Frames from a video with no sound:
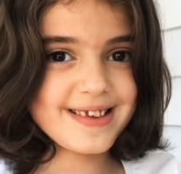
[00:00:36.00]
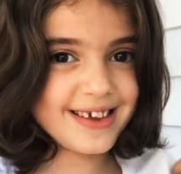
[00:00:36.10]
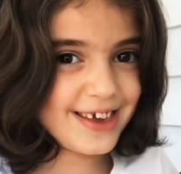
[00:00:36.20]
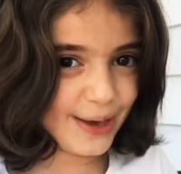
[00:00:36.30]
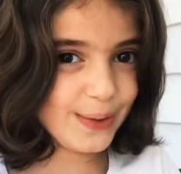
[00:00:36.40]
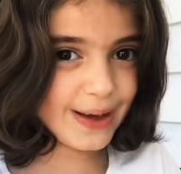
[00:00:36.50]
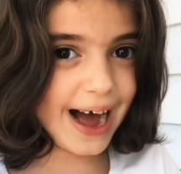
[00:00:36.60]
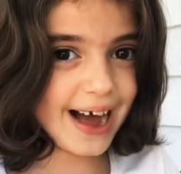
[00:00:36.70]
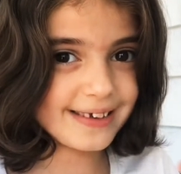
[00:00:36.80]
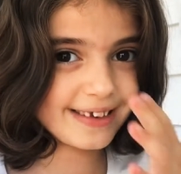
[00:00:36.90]
to you
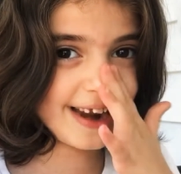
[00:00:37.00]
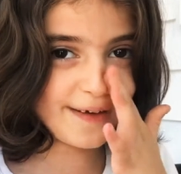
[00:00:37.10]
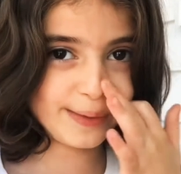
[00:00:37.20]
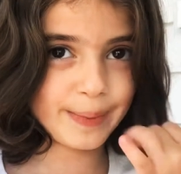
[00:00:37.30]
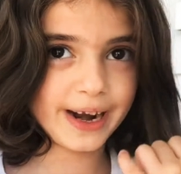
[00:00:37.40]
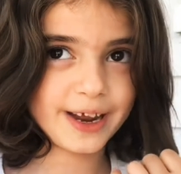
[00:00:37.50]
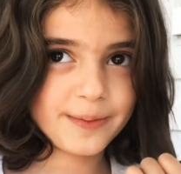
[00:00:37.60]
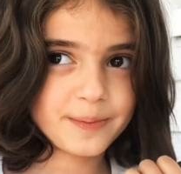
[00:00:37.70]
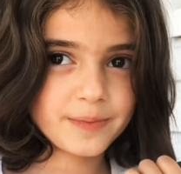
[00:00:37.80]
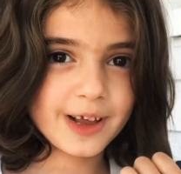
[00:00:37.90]
guys and everybody
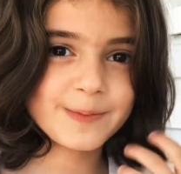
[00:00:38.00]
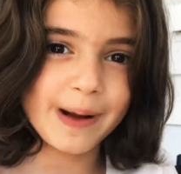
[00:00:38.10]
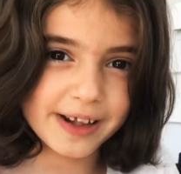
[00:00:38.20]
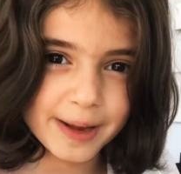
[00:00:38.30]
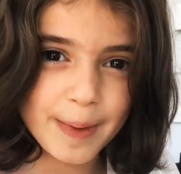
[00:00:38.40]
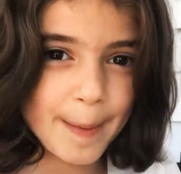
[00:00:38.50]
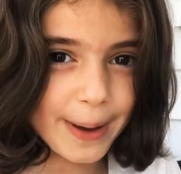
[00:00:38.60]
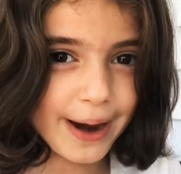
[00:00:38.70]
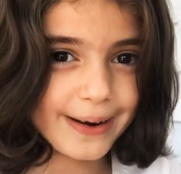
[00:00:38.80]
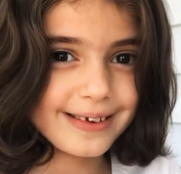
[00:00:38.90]
especially normal. my
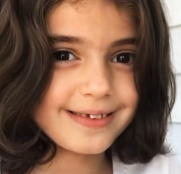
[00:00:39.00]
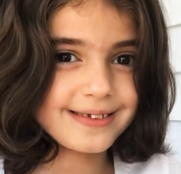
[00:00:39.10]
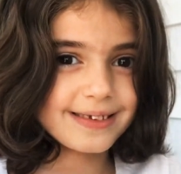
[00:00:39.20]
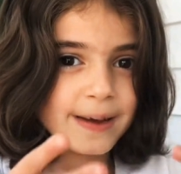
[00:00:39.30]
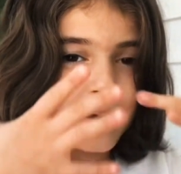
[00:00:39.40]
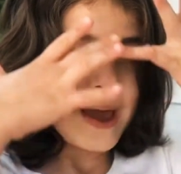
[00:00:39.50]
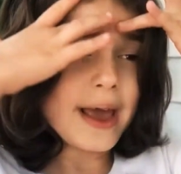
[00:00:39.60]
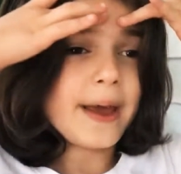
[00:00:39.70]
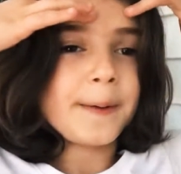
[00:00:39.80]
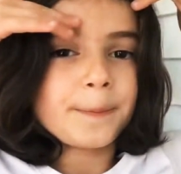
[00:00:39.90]
parents.
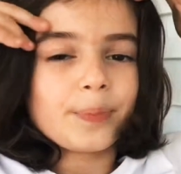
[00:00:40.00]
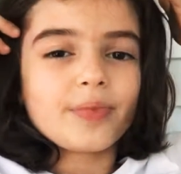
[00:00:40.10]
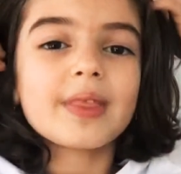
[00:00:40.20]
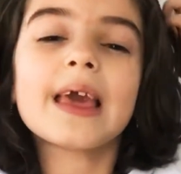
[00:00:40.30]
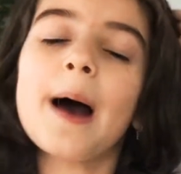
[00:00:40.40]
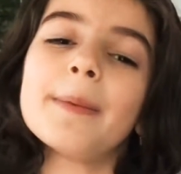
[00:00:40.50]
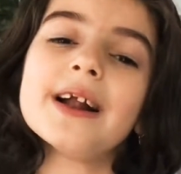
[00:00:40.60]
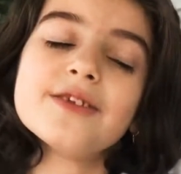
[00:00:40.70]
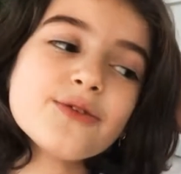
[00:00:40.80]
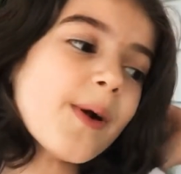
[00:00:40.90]
It's normal. Yeah,
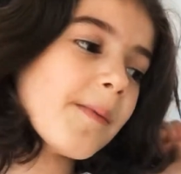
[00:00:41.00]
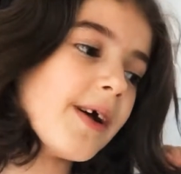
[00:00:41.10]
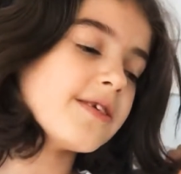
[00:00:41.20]
but it's normal.